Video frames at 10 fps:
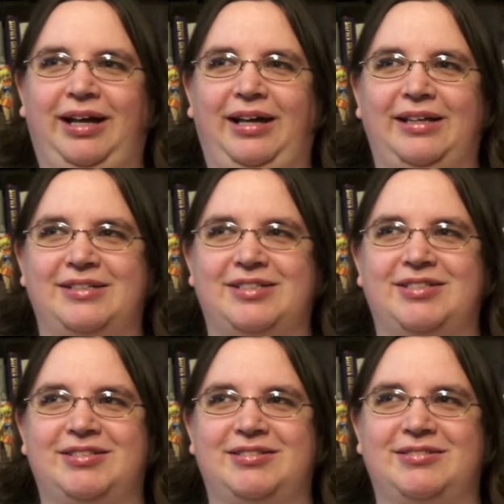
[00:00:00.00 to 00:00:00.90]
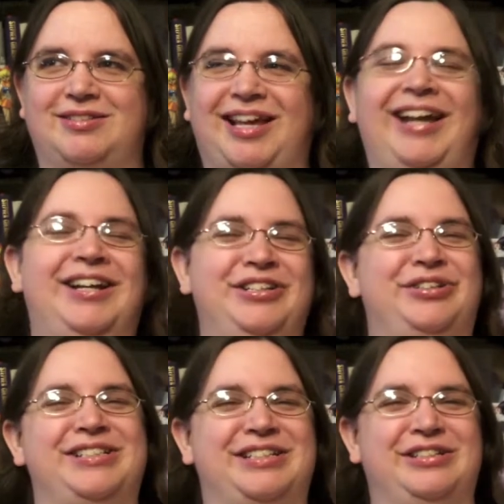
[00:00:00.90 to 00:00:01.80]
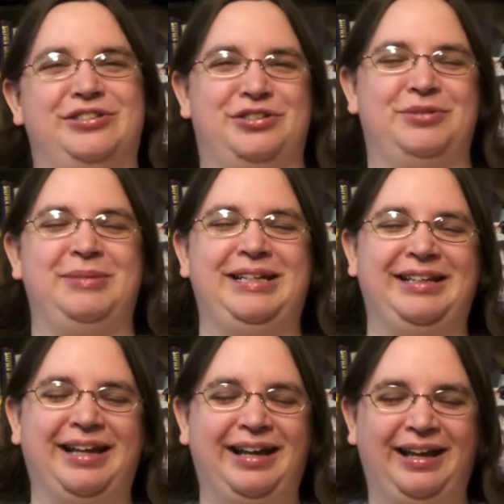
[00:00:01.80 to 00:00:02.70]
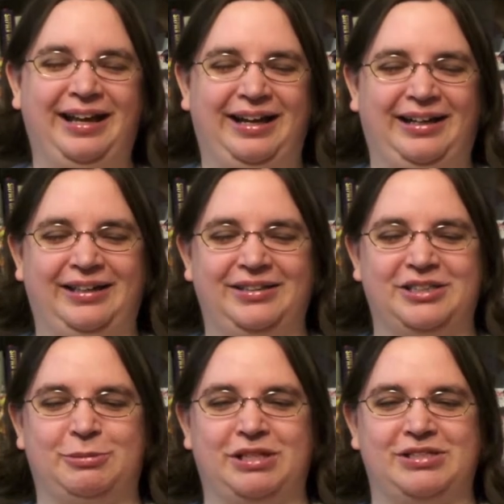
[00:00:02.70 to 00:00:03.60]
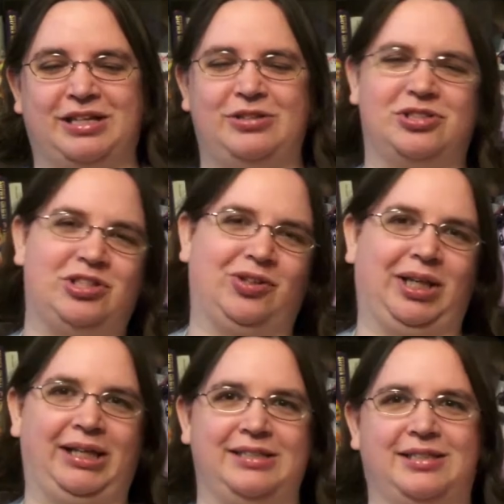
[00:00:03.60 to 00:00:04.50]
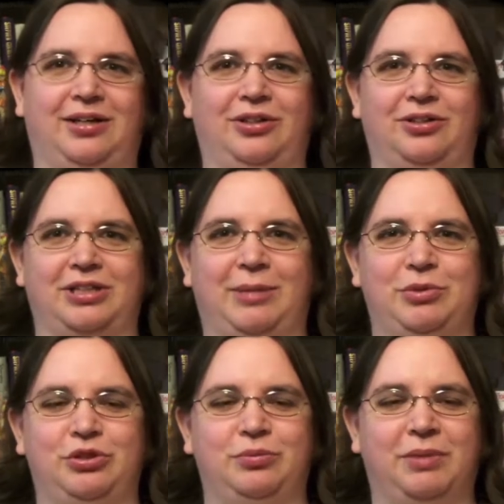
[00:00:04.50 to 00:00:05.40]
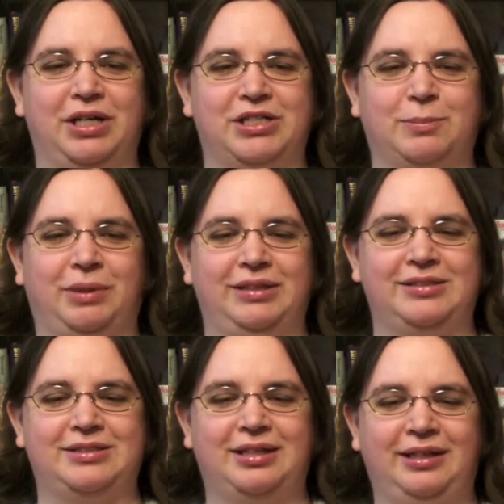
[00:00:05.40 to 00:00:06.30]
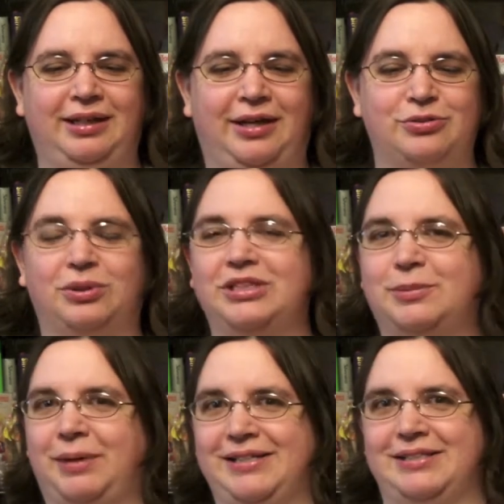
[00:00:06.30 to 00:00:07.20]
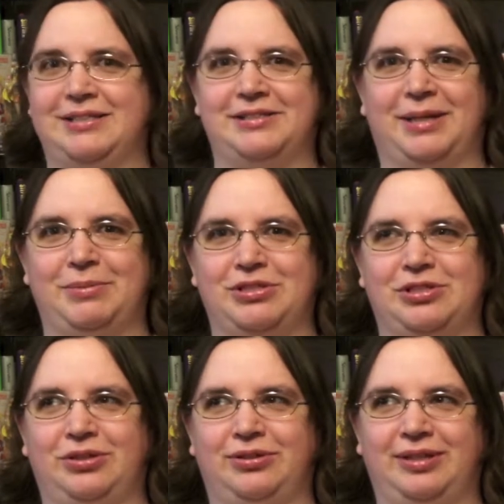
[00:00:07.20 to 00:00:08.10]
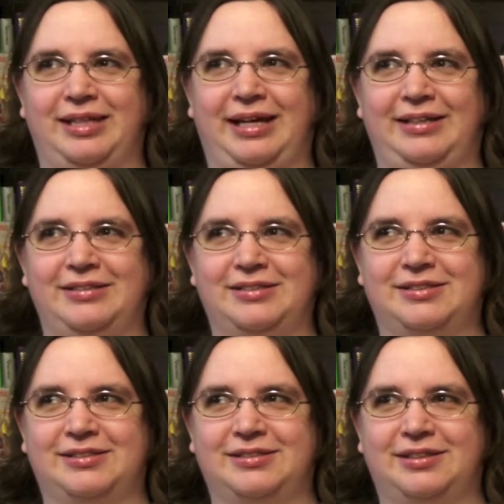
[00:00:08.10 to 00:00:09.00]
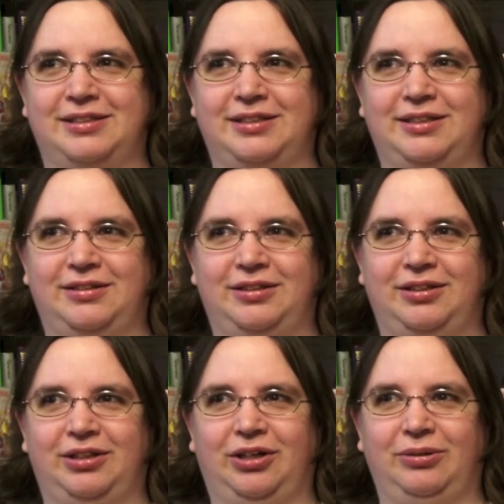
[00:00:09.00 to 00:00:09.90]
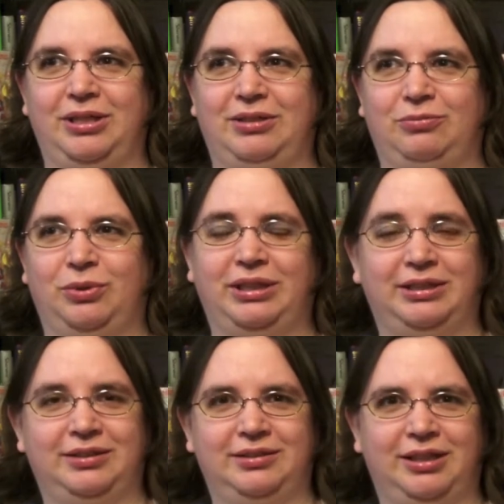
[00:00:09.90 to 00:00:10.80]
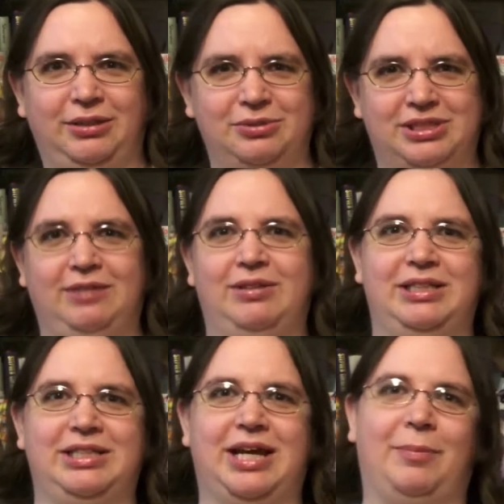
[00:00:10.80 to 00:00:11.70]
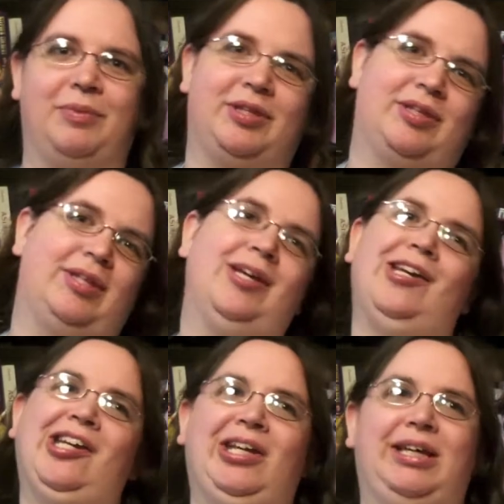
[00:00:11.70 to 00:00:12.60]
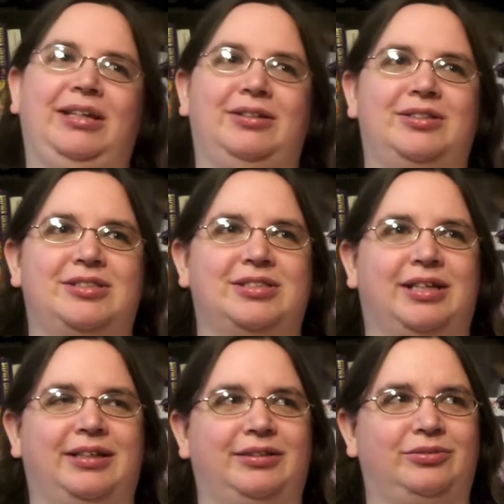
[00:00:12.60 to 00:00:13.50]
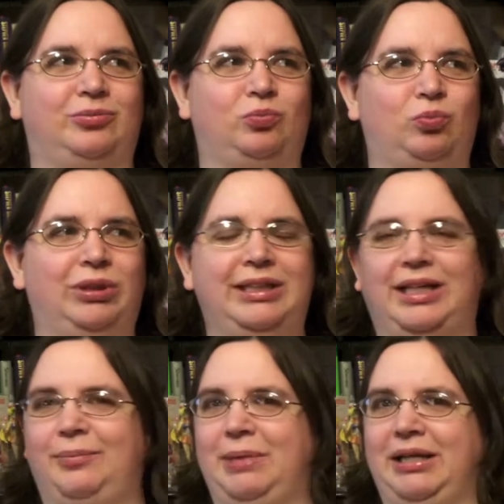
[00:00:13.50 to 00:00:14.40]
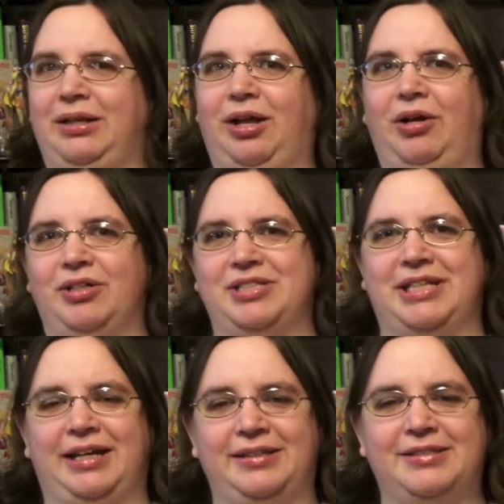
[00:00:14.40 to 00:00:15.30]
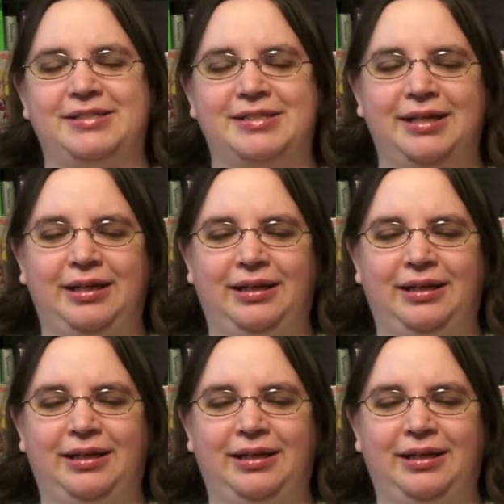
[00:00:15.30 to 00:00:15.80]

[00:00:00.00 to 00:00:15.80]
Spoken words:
I guess that interesting to me, just because I usually don't like his character type too much. But I was really surprised in this episode that, you know, when he was given depth, it's really kind of made a lot of sense.